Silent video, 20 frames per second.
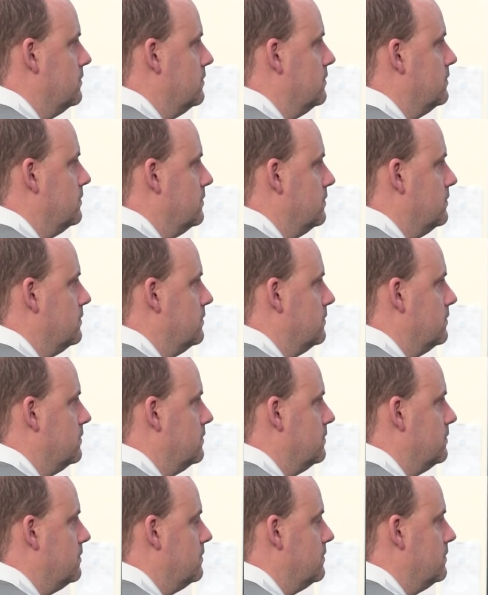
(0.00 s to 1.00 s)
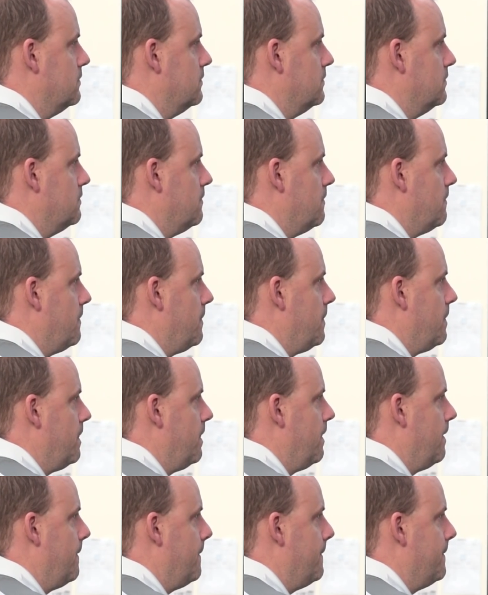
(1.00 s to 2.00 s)

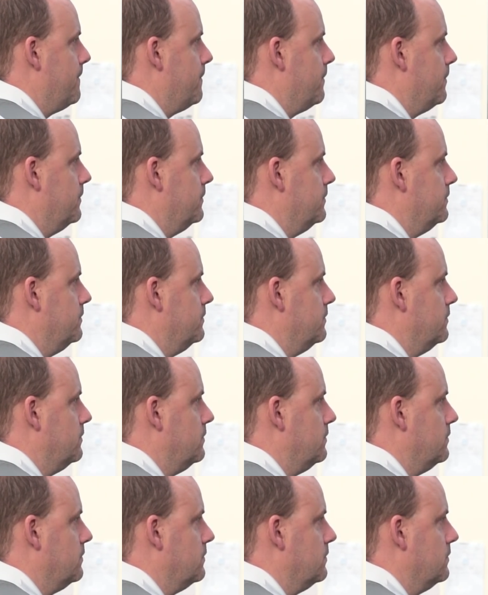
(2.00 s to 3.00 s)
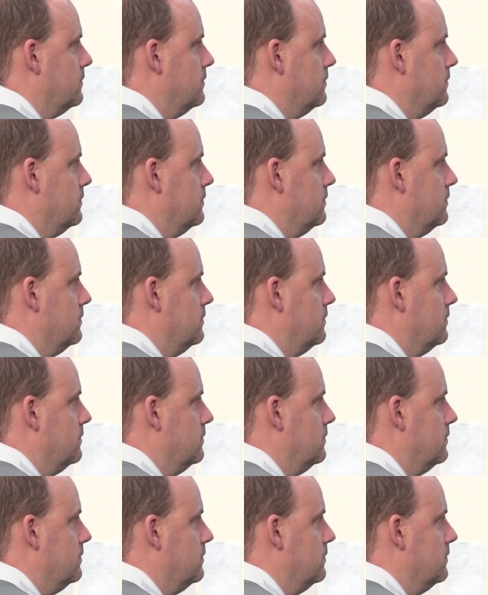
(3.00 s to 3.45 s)
(silent)